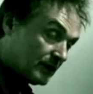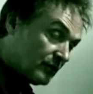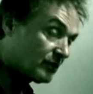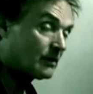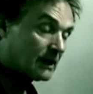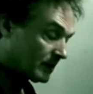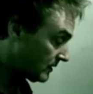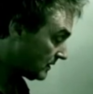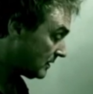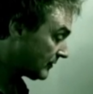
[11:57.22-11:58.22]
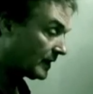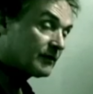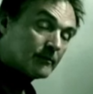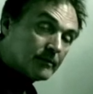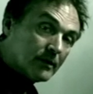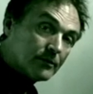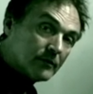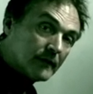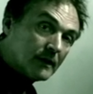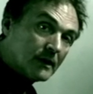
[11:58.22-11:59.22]
into like a lot of the nuts and bolts
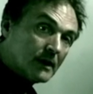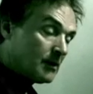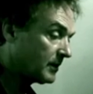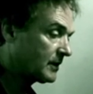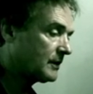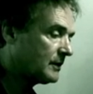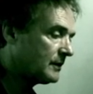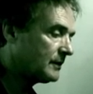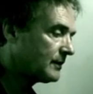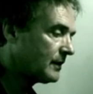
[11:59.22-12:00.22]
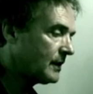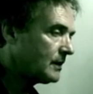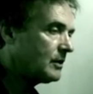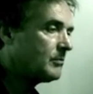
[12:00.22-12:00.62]
of it, because you